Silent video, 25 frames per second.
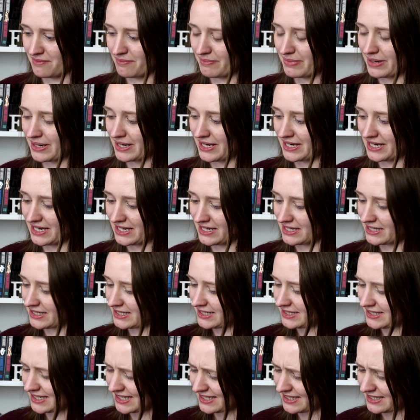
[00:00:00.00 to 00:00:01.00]
by her
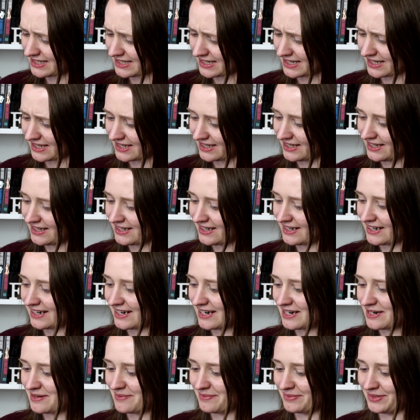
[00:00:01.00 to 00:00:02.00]
sister
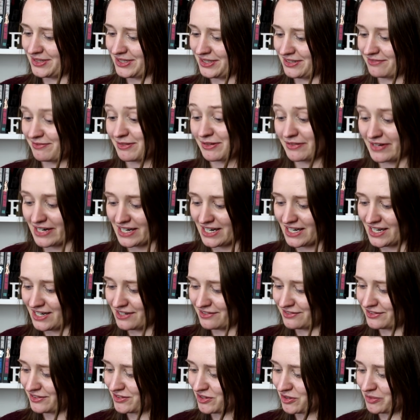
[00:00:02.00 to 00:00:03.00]
to prevent
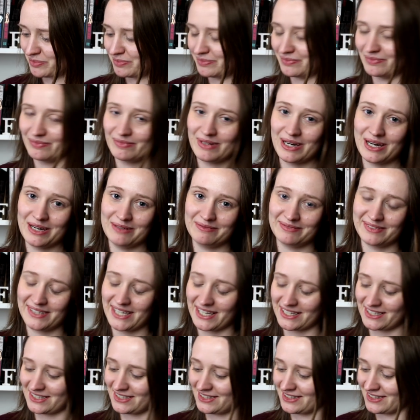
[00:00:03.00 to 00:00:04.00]
her from
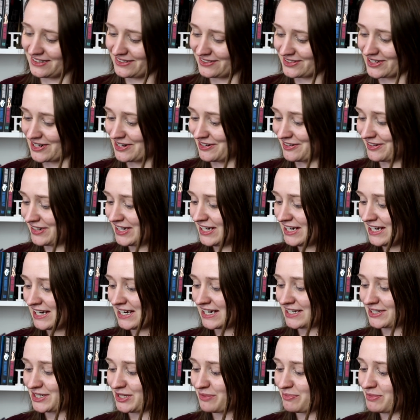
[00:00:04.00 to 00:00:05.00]
getting the throne.
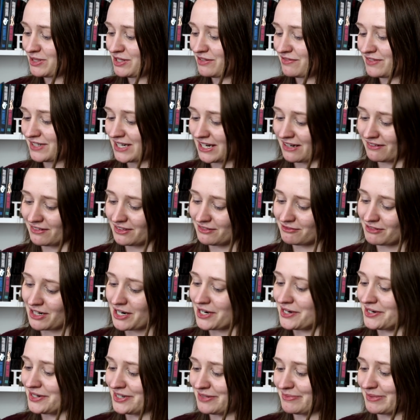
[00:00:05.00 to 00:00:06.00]
And she moved down the
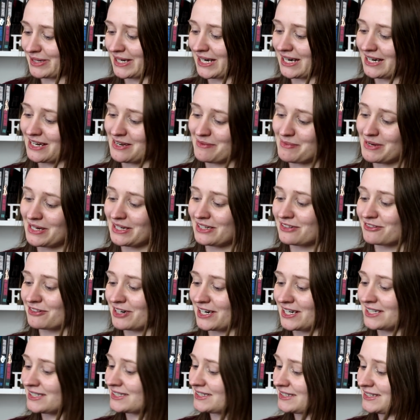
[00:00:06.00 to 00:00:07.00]
road and became a
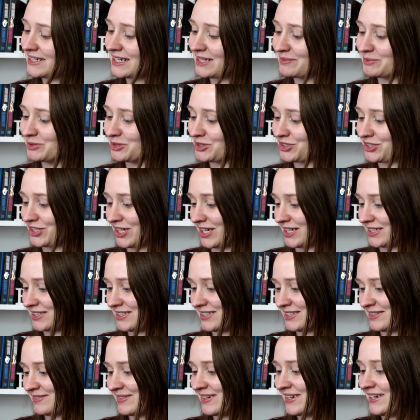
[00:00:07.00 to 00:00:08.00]
grand dame au
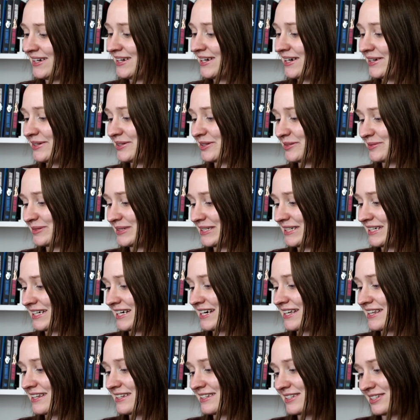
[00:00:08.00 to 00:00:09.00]
chat,
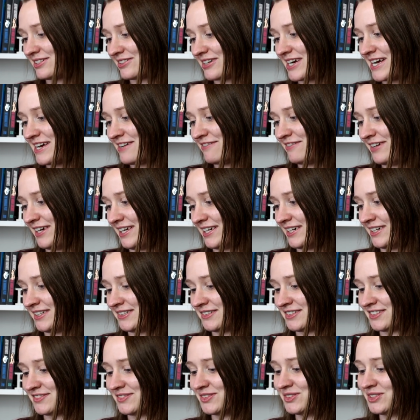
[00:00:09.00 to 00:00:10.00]
adopting stray
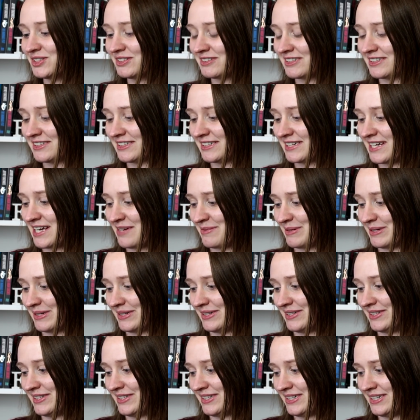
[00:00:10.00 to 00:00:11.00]
felines from all around the
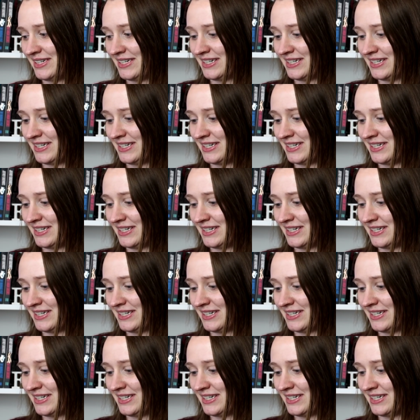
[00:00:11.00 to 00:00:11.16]
neighbourhood.